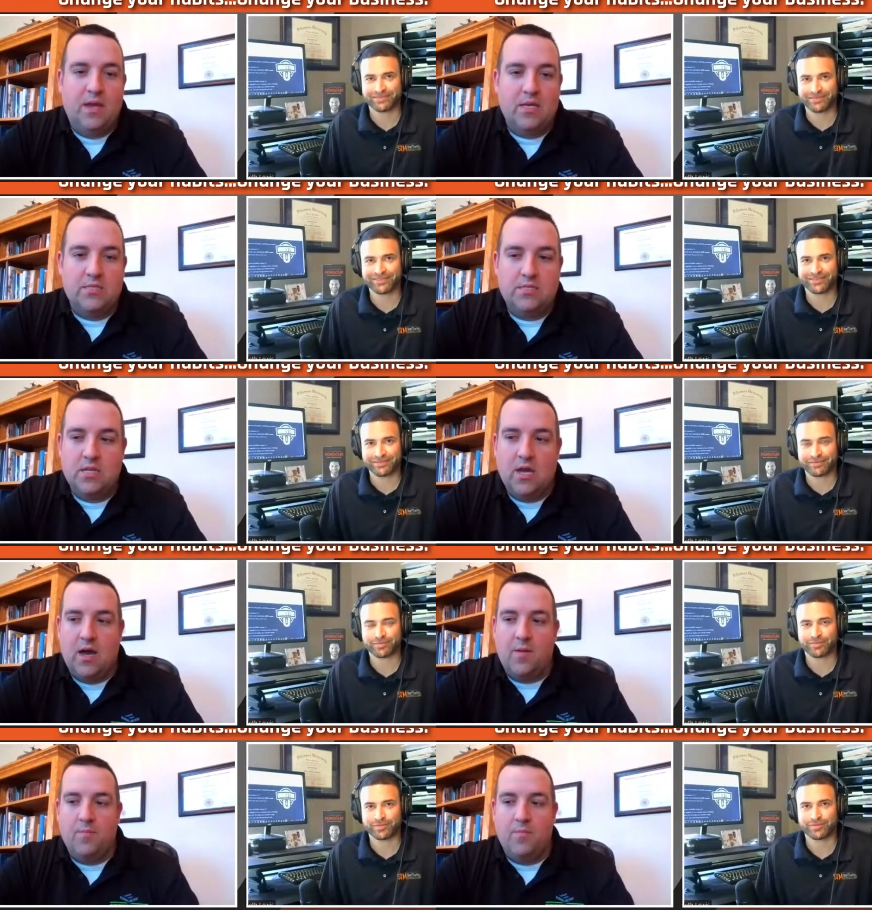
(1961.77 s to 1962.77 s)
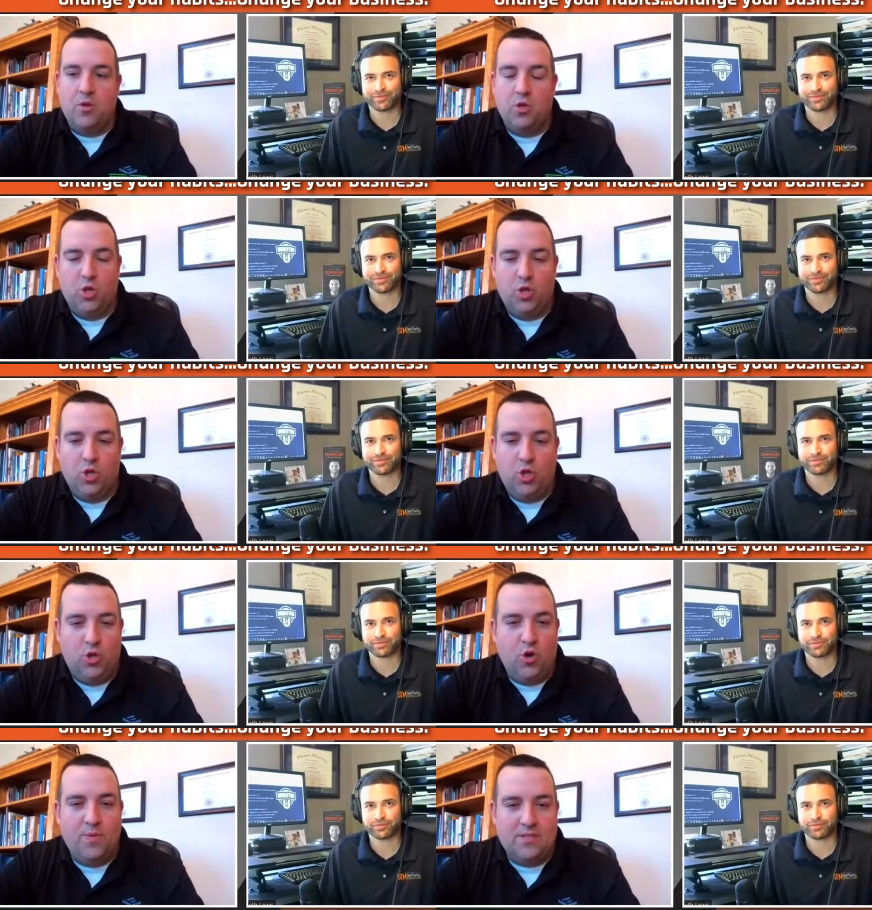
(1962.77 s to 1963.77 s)
Speaker 1: because um,
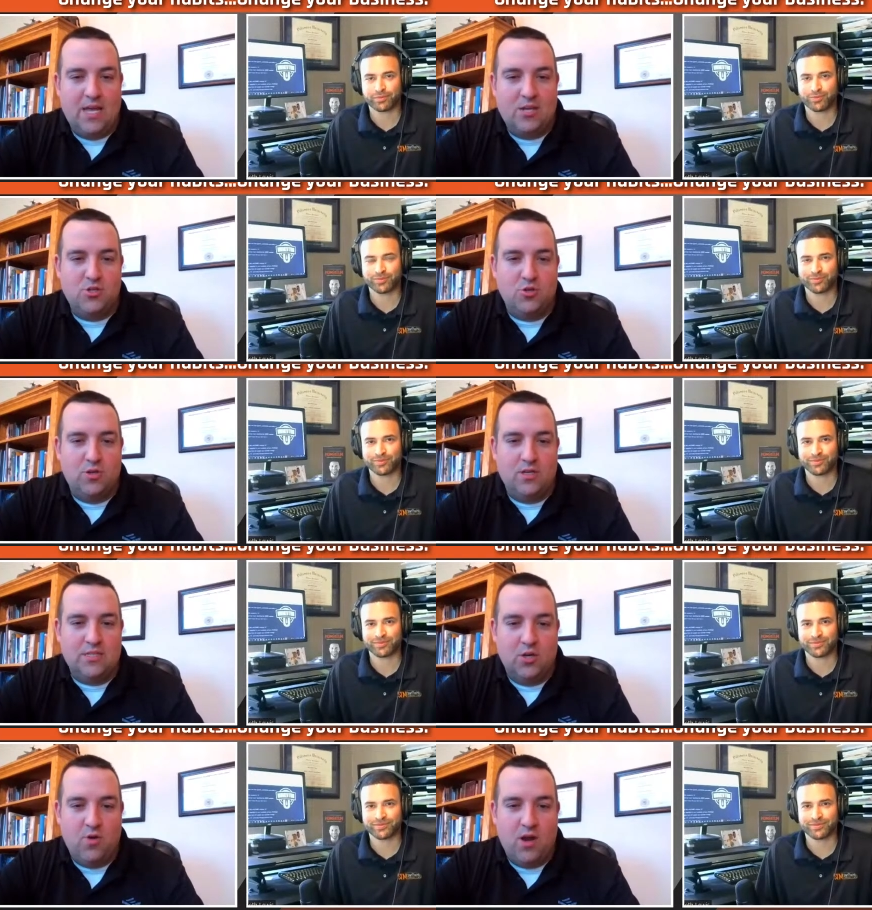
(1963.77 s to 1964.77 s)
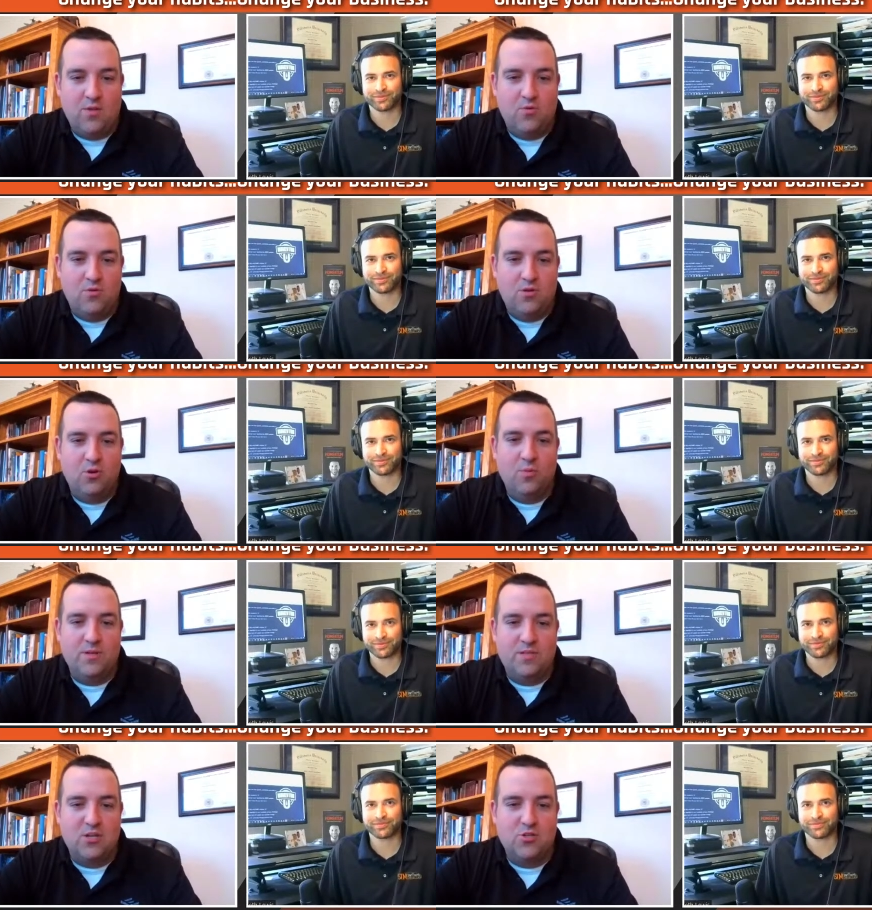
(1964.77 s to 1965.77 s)
your potential is incredible
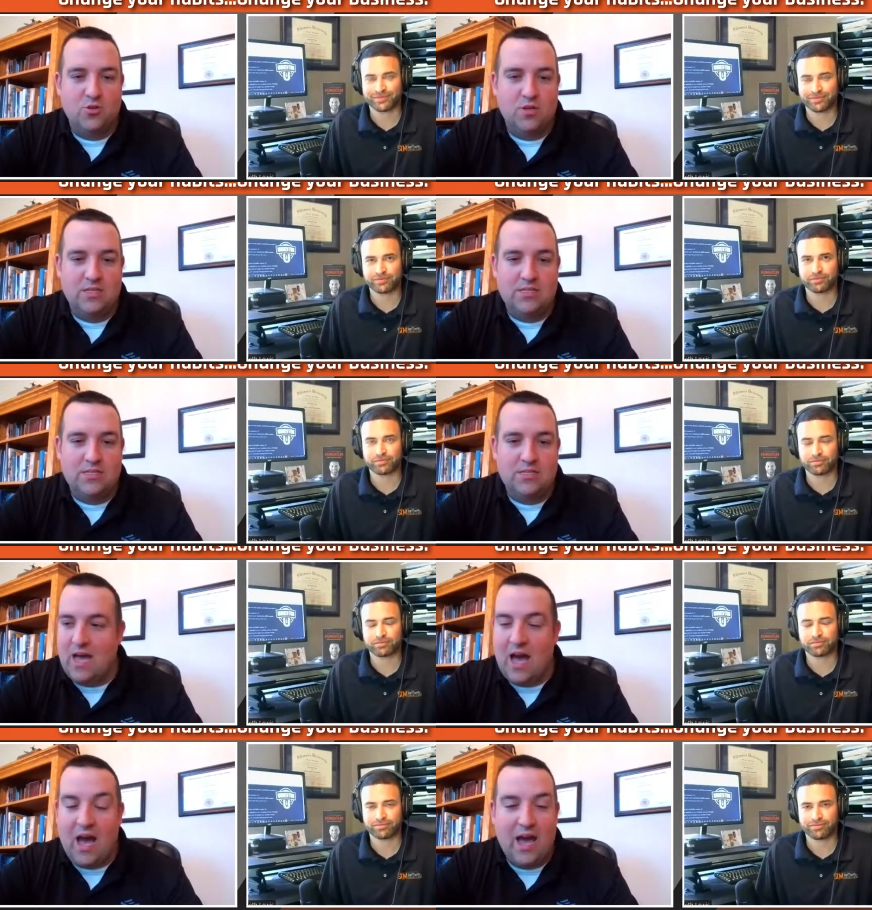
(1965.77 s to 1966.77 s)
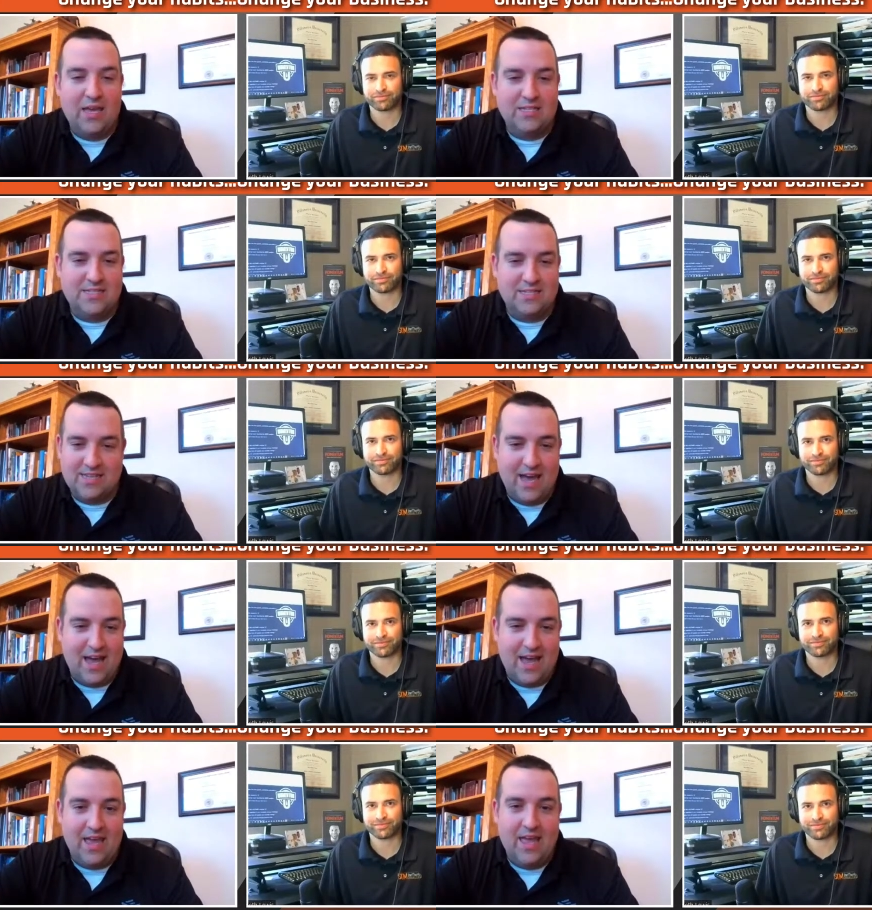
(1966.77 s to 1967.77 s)
your potential is as high as the
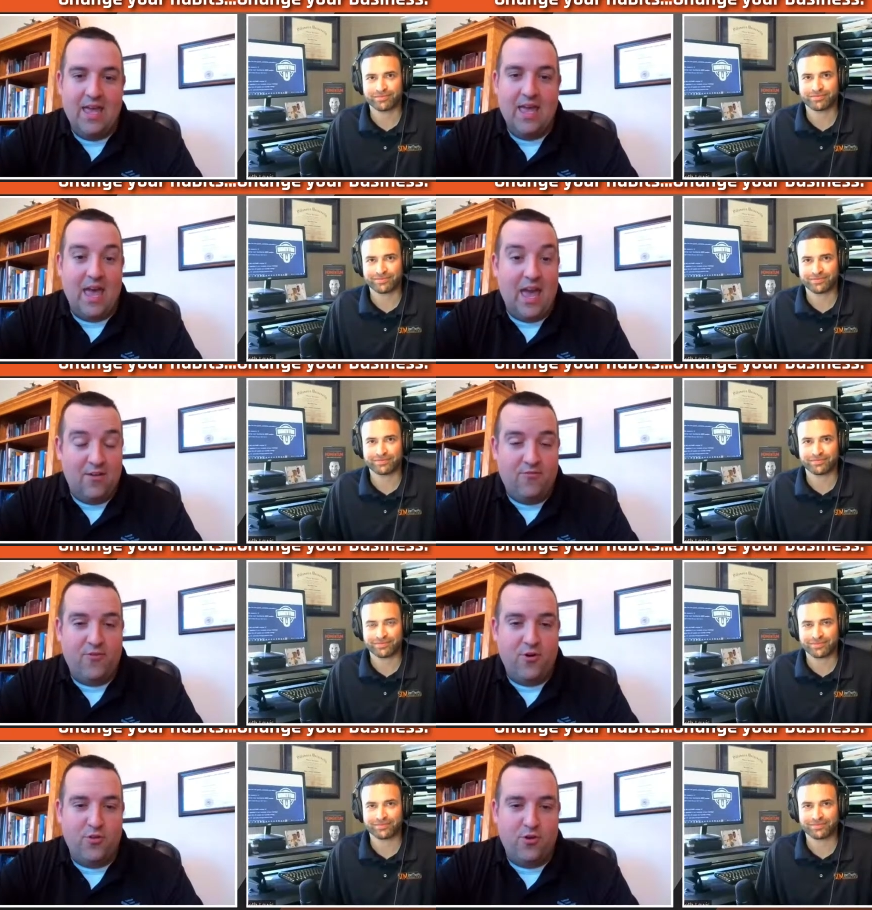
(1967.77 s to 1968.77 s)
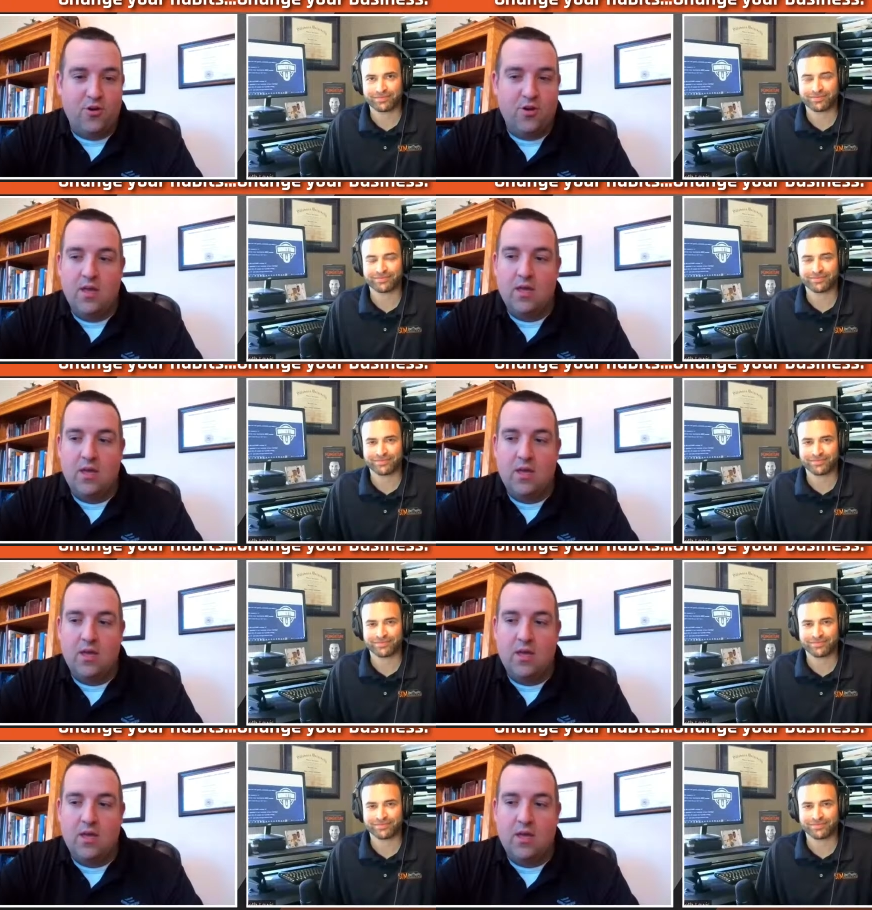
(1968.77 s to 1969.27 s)
sky and further